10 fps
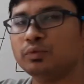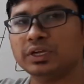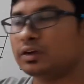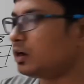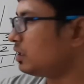we
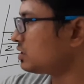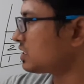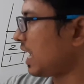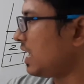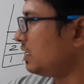got
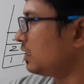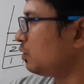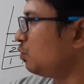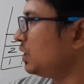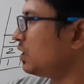
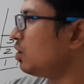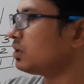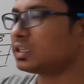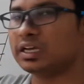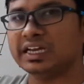scanning, we
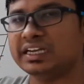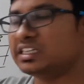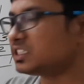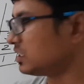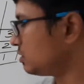got the addition.